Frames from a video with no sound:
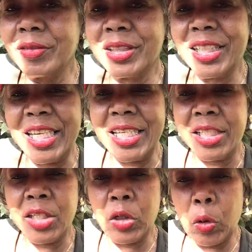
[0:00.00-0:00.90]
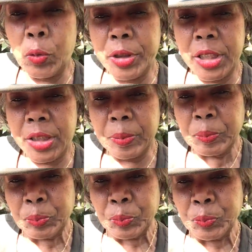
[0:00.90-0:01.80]
Tahitian noni,
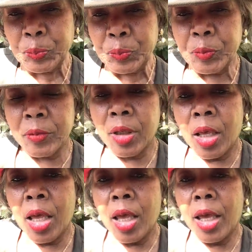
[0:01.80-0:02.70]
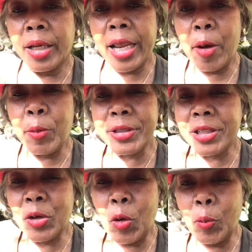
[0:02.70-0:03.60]
and I
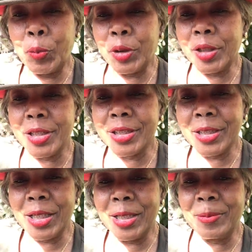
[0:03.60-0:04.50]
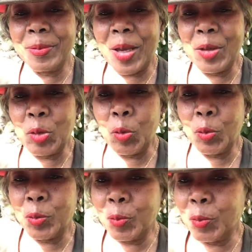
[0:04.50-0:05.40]
wasn't open because
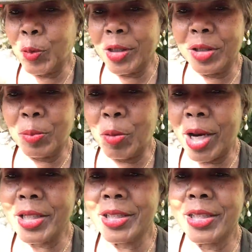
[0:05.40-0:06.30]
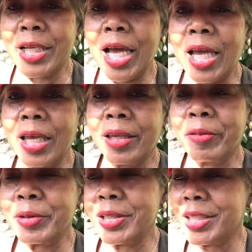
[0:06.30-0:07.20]
one of the products that I
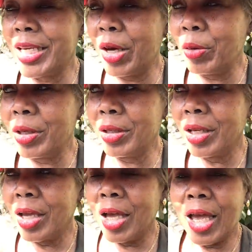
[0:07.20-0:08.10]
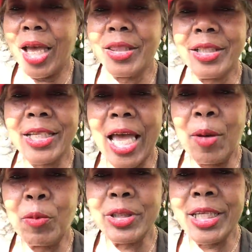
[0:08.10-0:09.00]
was sharing at the
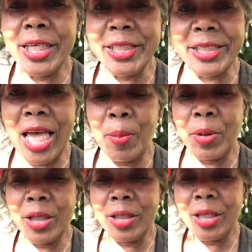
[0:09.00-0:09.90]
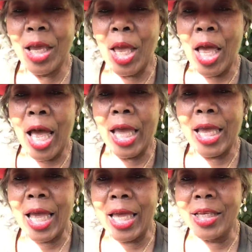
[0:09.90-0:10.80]
time was hyssop, and
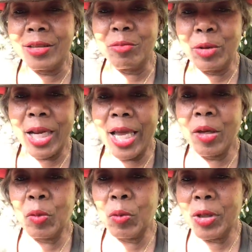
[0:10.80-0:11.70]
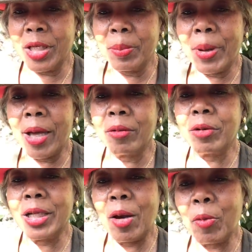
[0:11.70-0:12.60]
what I could read about,
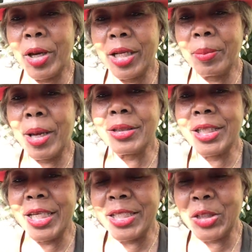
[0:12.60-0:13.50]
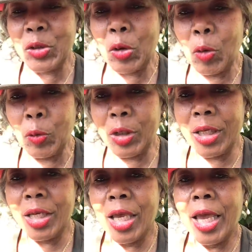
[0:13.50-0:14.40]
what I read about Tahitian
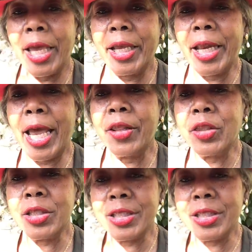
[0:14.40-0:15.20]
noni, it had the